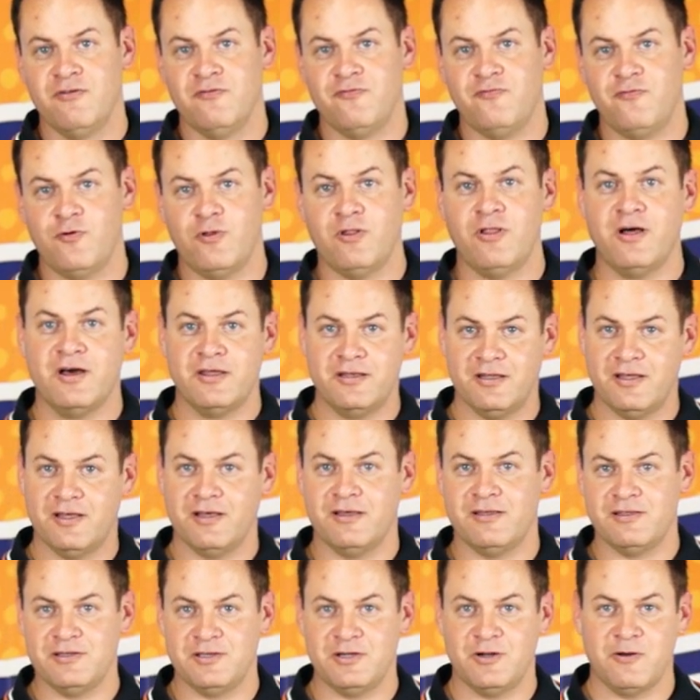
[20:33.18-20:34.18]
full-on
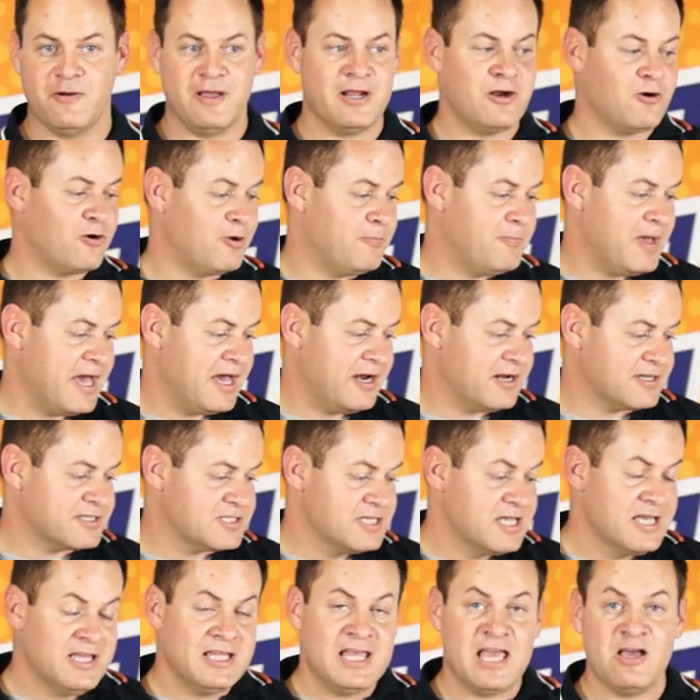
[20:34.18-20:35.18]
aerobatics.
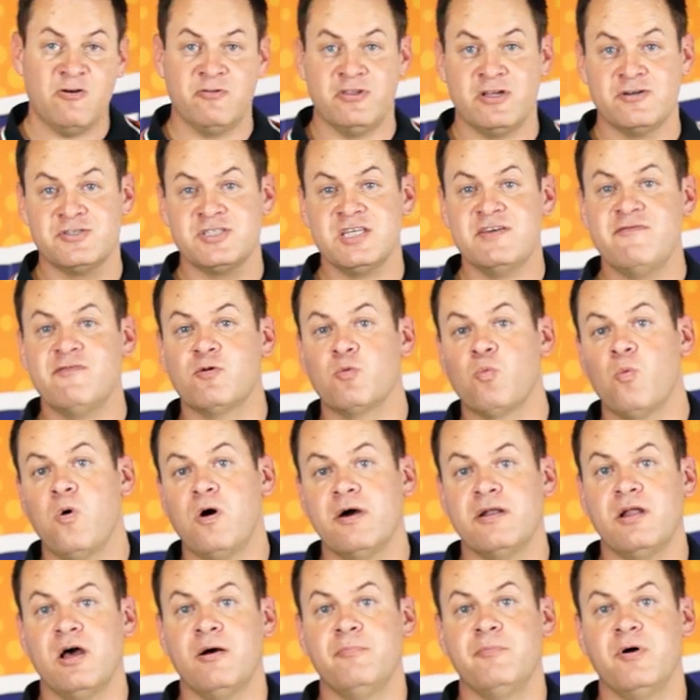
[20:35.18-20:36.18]
And there's even
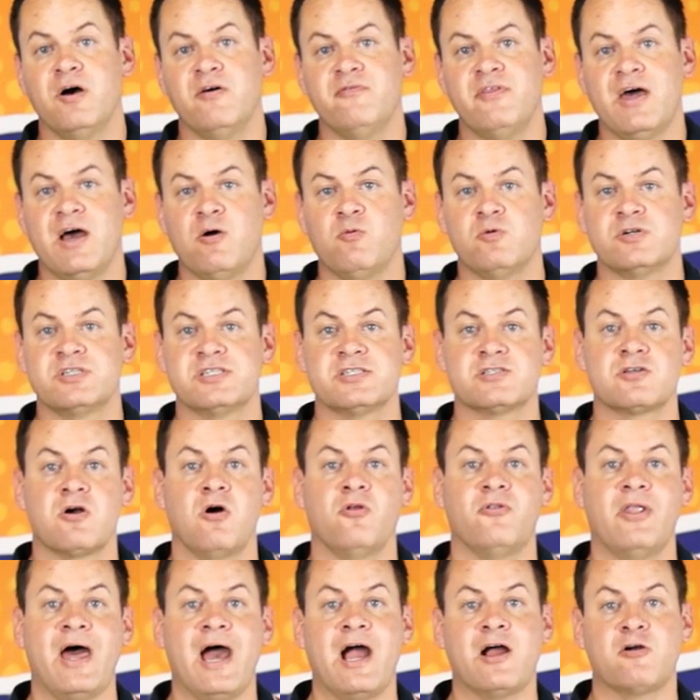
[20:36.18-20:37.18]
one above that which is
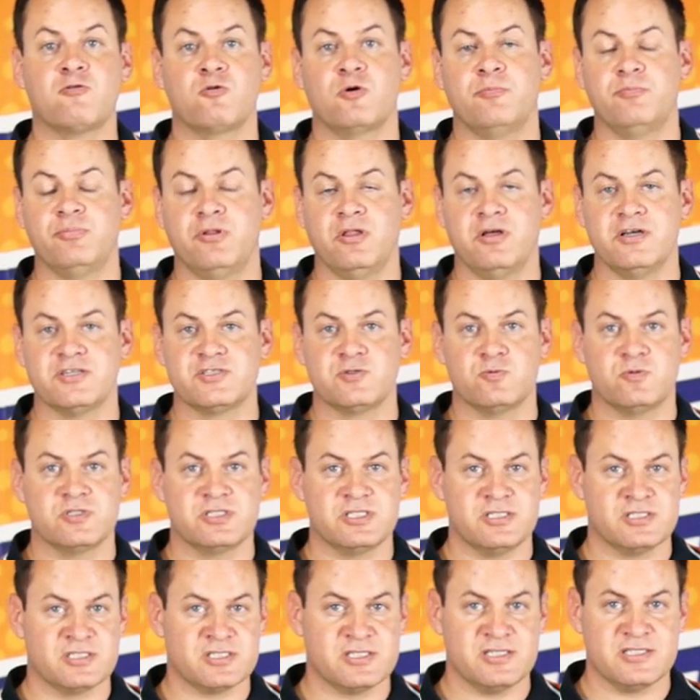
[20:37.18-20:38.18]
called Acro Plus,
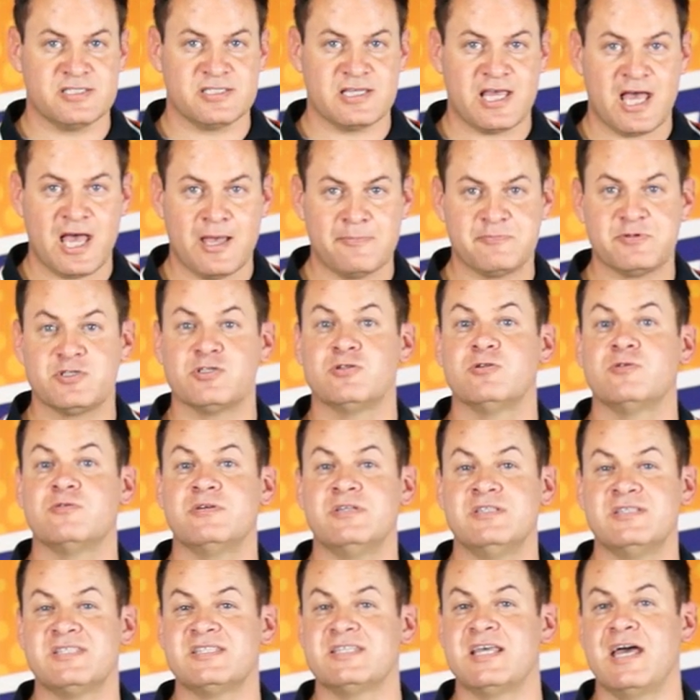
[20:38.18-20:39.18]
which is just absolute
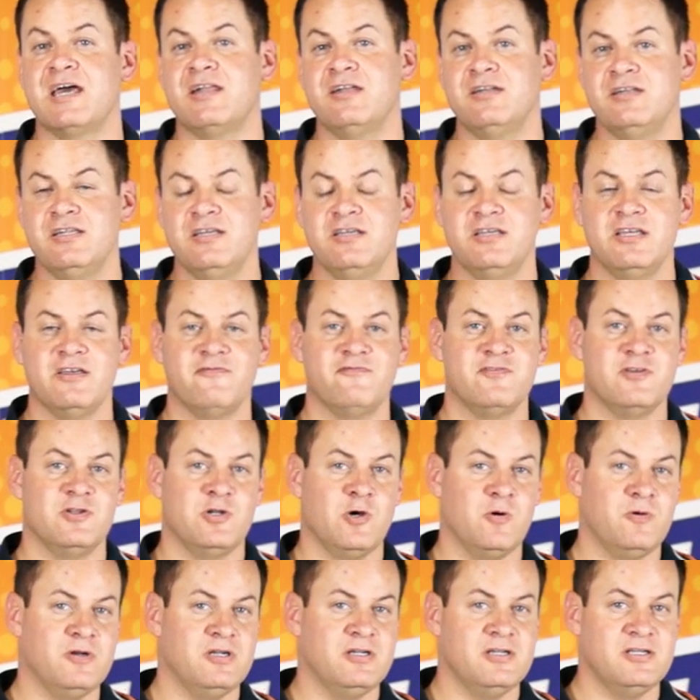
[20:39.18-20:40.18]
insanity. If you
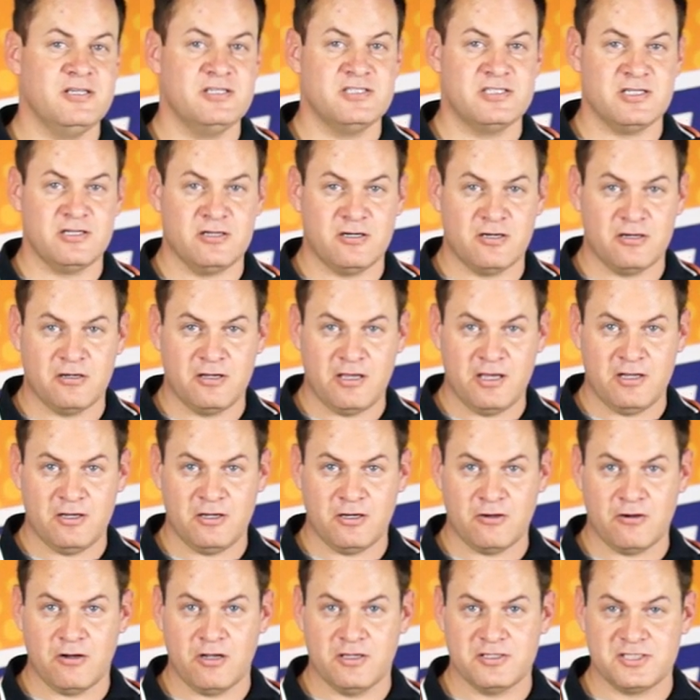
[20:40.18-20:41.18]
know what it is and you're
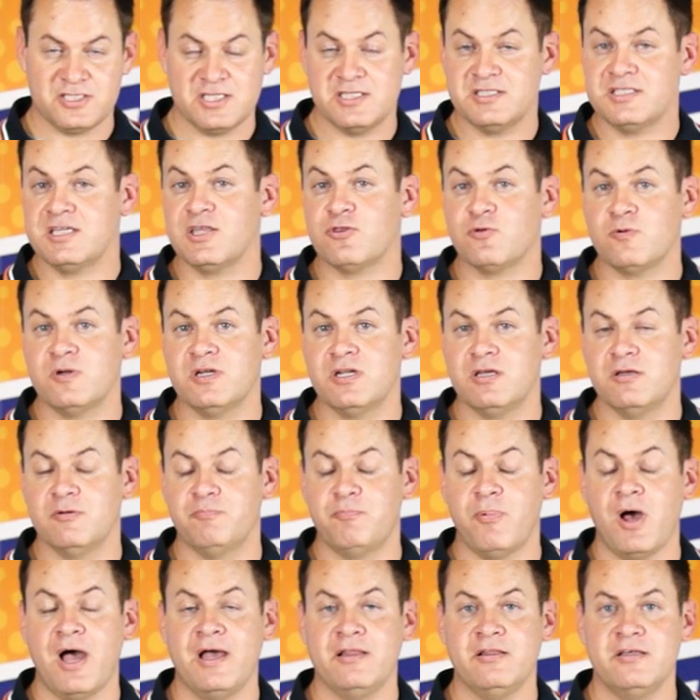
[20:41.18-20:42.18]
a CC3D
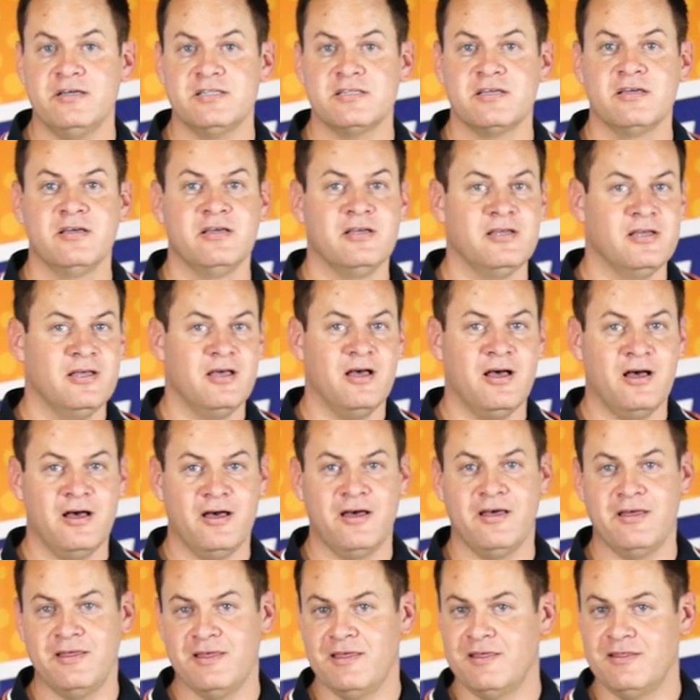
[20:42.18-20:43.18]
pilot,
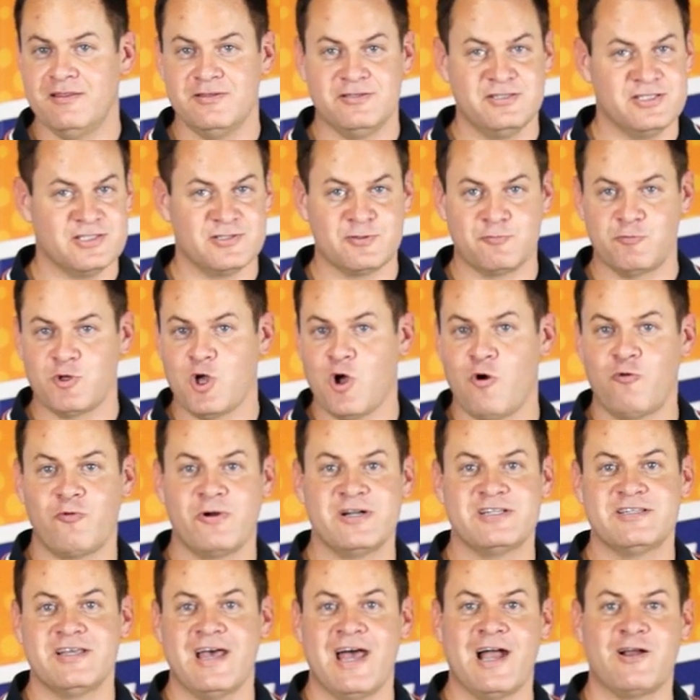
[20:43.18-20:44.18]
just go
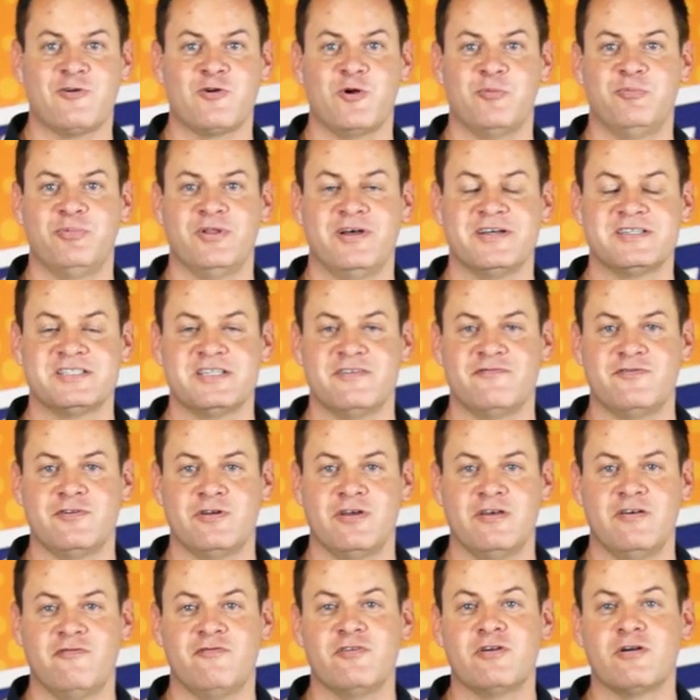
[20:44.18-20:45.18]
right to Acro Plus.
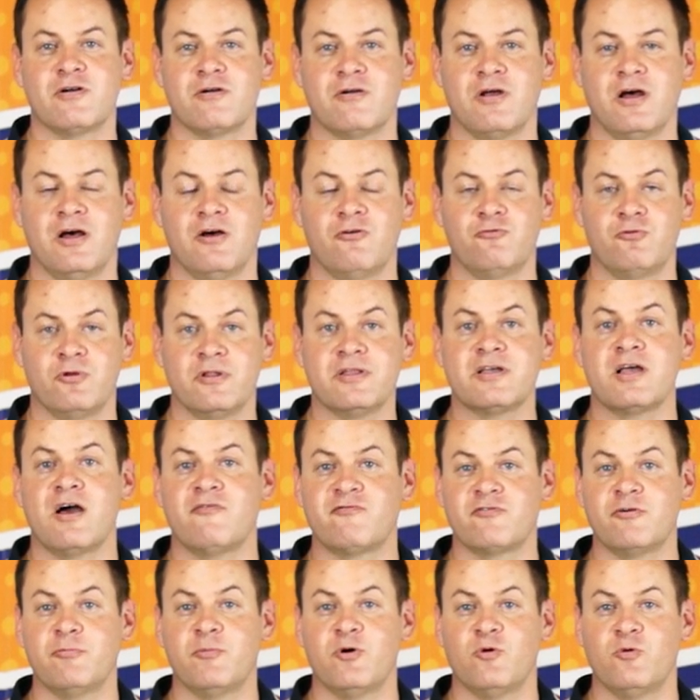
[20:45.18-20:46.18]
If you're really
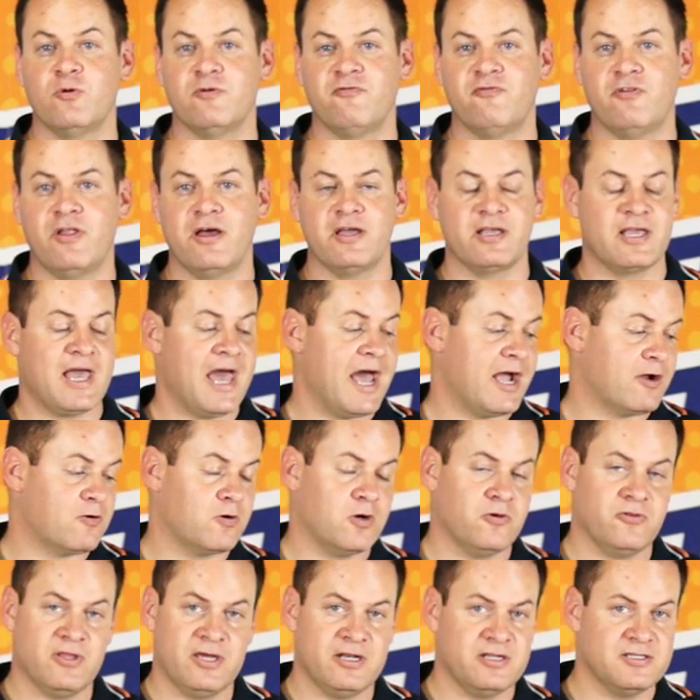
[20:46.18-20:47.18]
comfortable with flying
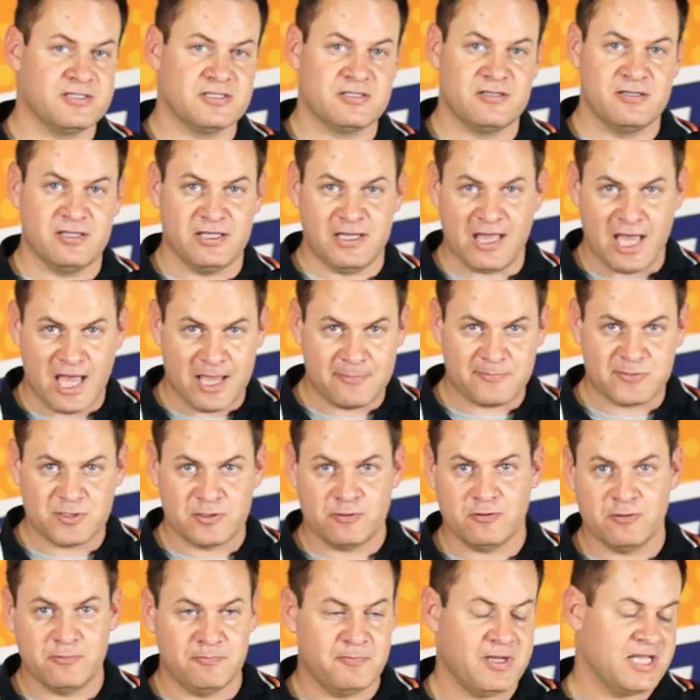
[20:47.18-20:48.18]
acro, that is the
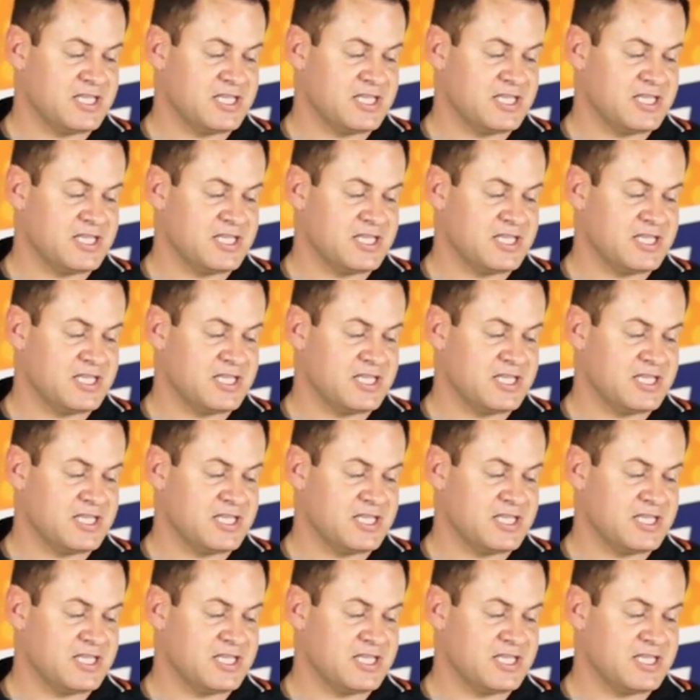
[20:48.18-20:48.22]
absolute